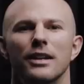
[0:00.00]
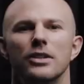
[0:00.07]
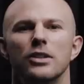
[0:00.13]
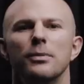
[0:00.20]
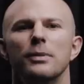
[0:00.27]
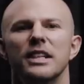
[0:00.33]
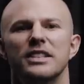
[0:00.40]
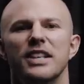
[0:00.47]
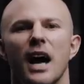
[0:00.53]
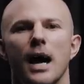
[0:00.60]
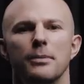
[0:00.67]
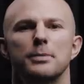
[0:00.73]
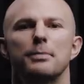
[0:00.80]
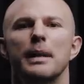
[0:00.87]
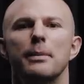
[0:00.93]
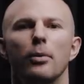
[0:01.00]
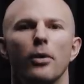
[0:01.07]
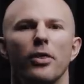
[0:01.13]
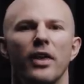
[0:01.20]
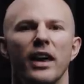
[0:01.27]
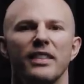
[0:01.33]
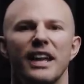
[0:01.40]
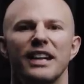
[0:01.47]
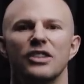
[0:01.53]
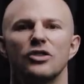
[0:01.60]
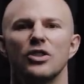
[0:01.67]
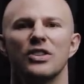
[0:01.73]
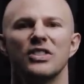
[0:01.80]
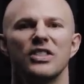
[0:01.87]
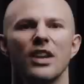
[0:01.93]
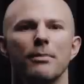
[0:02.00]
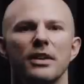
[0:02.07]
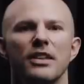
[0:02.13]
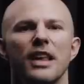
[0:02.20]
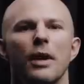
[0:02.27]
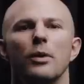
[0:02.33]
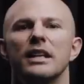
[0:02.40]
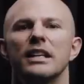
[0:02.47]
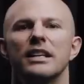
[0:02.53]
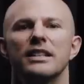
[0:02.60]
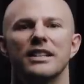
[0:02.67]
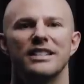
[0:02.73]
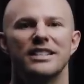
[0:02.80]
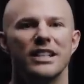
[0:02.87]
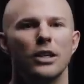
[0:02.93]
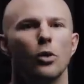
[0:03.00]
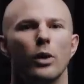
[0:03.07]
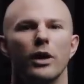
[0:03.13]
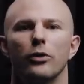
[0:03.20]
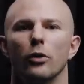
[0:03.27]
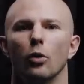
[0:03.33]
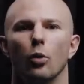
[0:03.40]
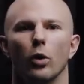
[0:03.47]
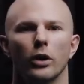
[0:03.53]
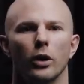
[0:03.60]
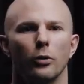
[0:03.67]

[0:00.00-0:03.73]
Too many times, people think that it's just something that we need to deal with or work